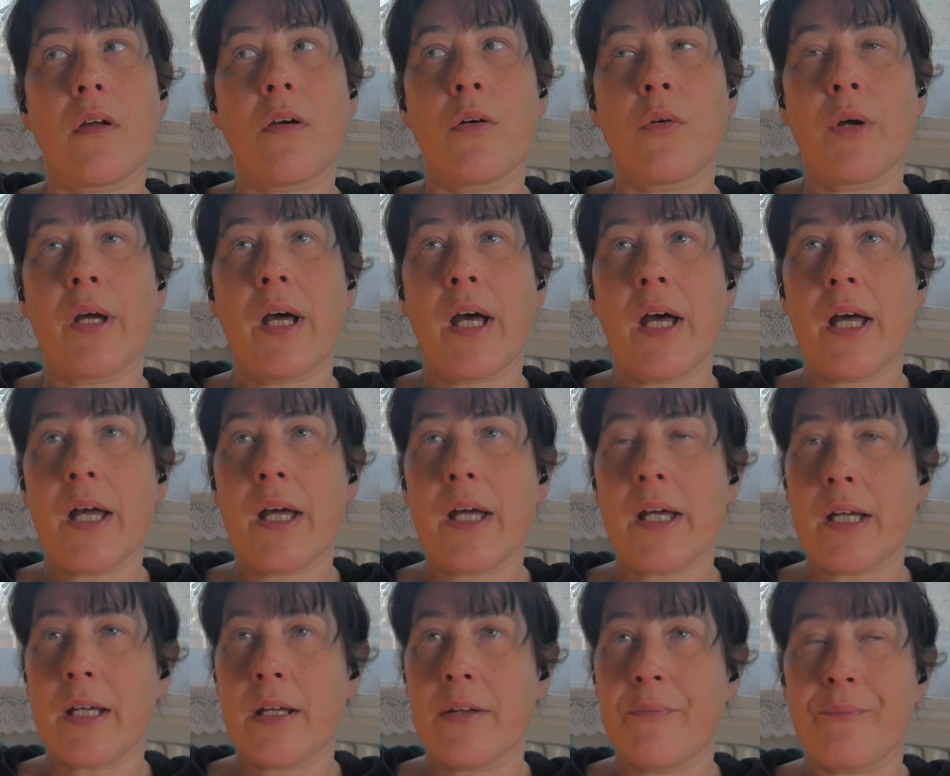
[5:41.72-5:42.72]

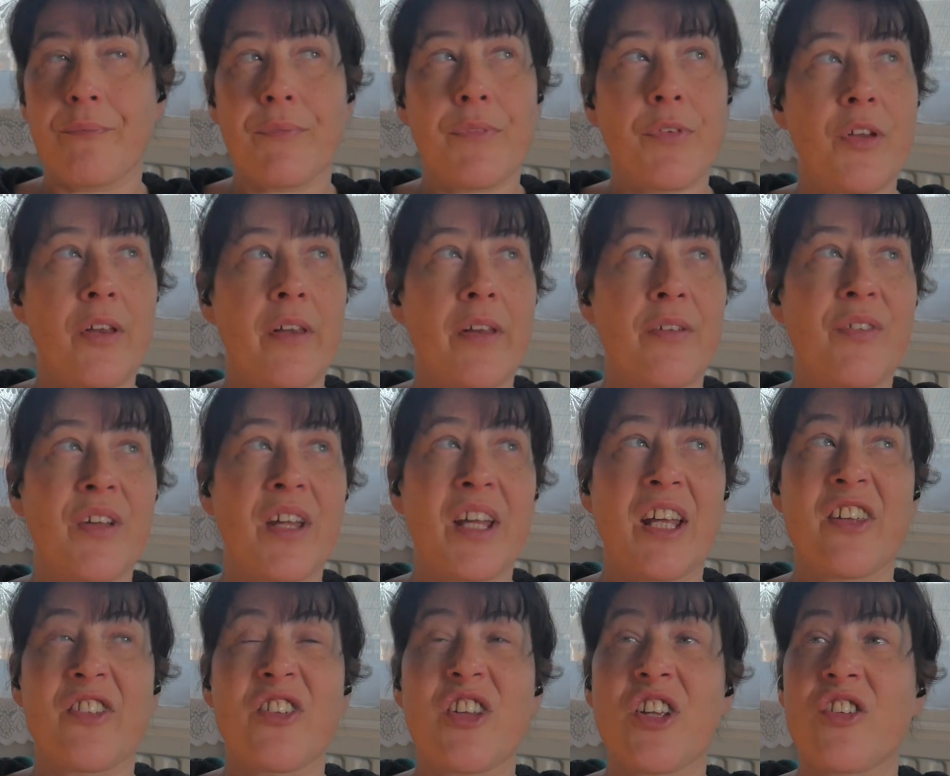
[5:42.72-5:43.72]
Okay, so they think
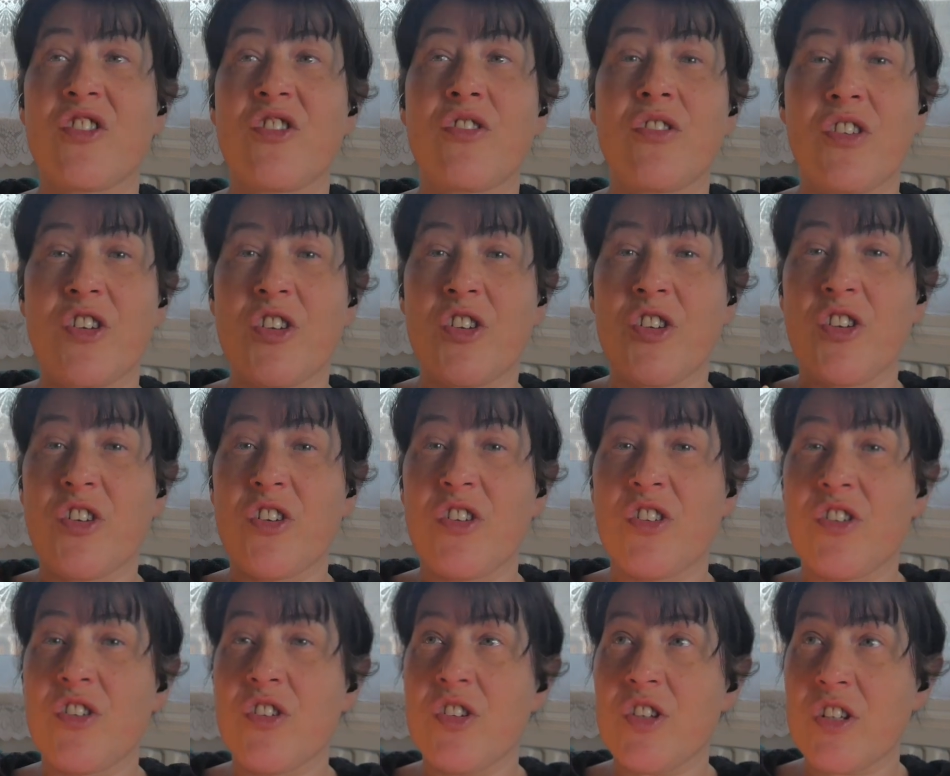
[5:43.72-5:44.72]
it's a
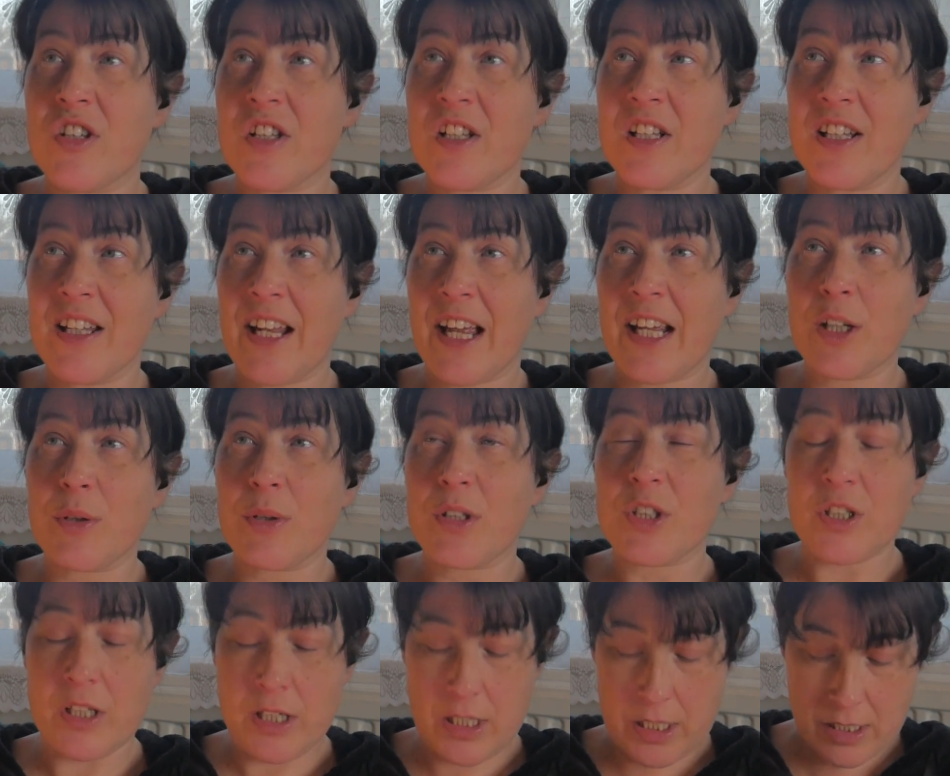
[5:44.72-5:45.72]

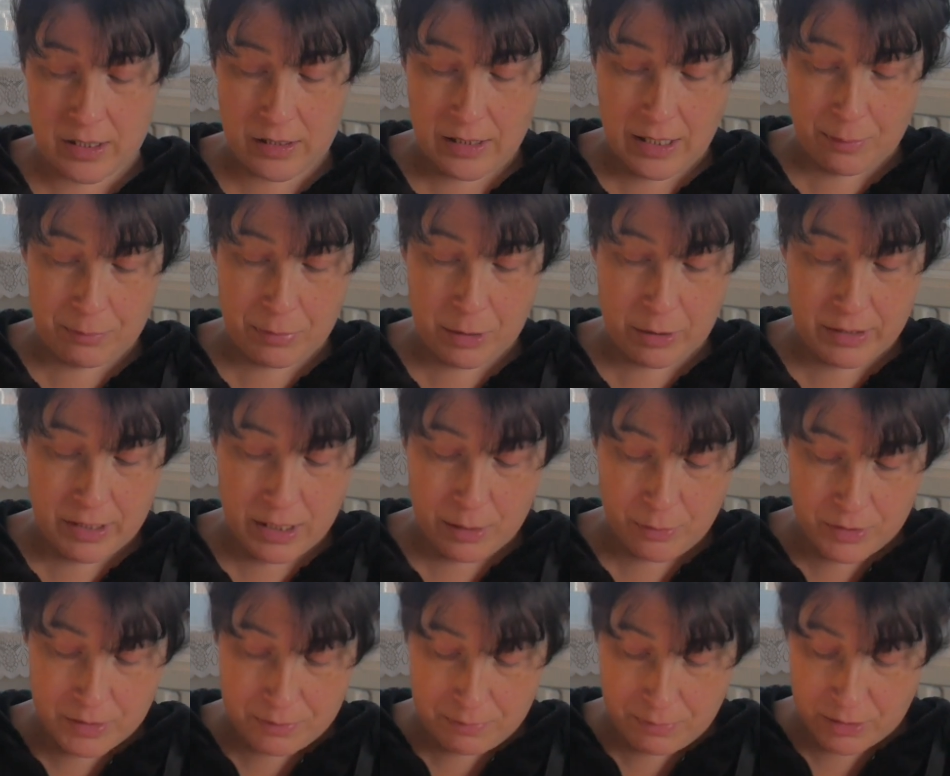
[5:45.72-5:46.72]
language that that bloke he
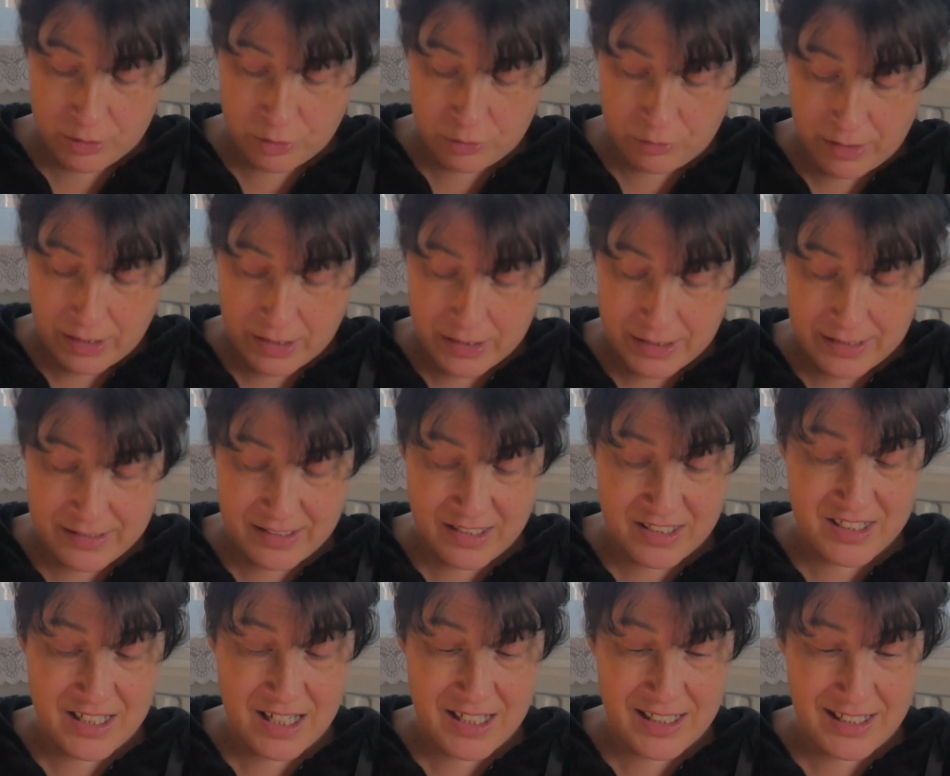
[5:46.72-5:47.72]
was muttering is a
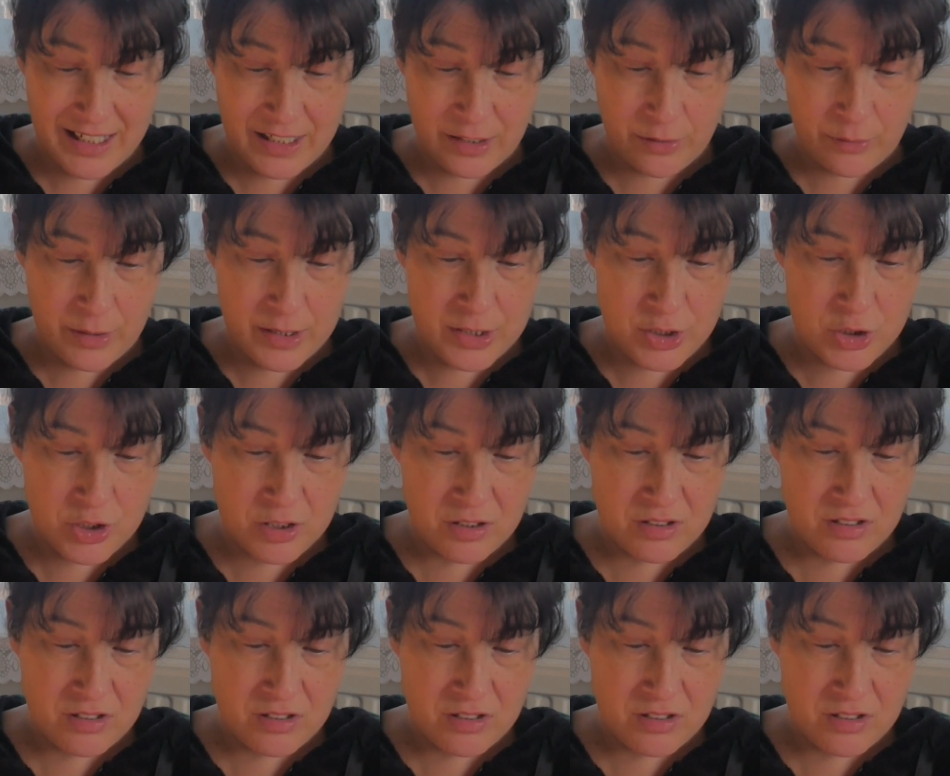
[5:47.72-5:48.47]
dead language.